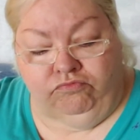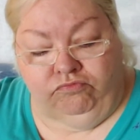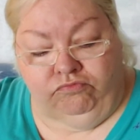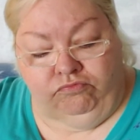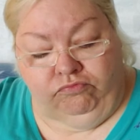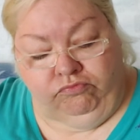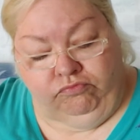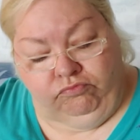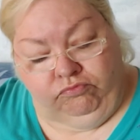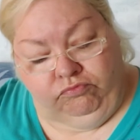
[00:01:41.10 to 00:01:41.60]

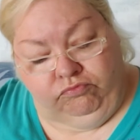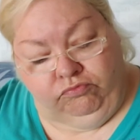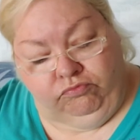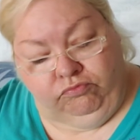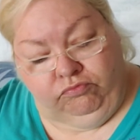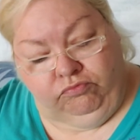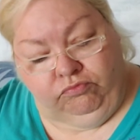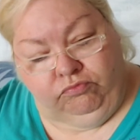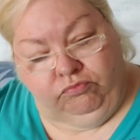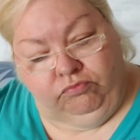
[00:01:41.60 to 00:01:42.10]

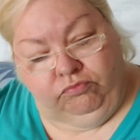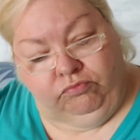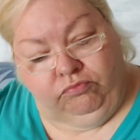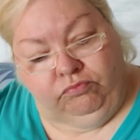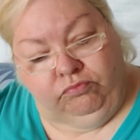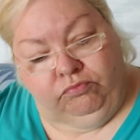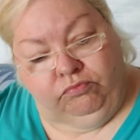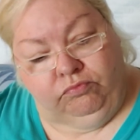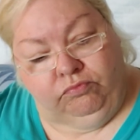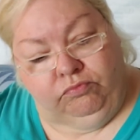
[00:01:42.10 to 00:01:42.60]

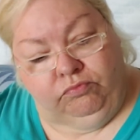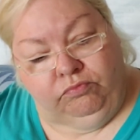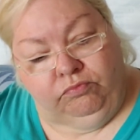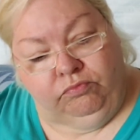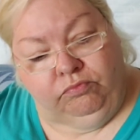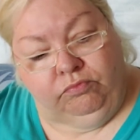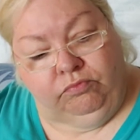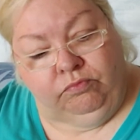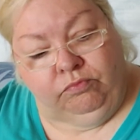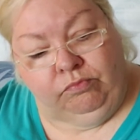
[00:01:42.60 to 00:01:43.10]

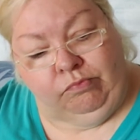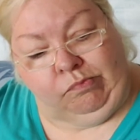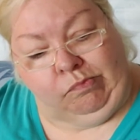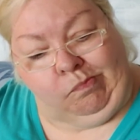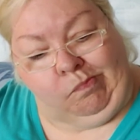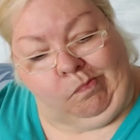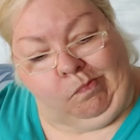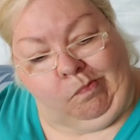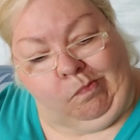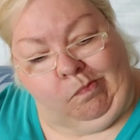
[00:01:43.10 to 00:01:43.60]

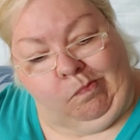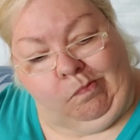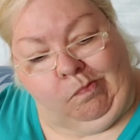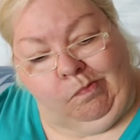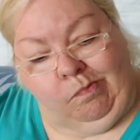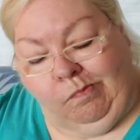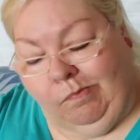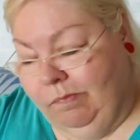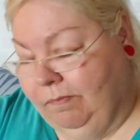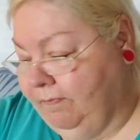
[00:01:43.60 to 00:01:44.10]

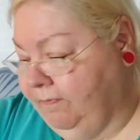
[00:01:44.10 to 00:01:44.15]
[no speech]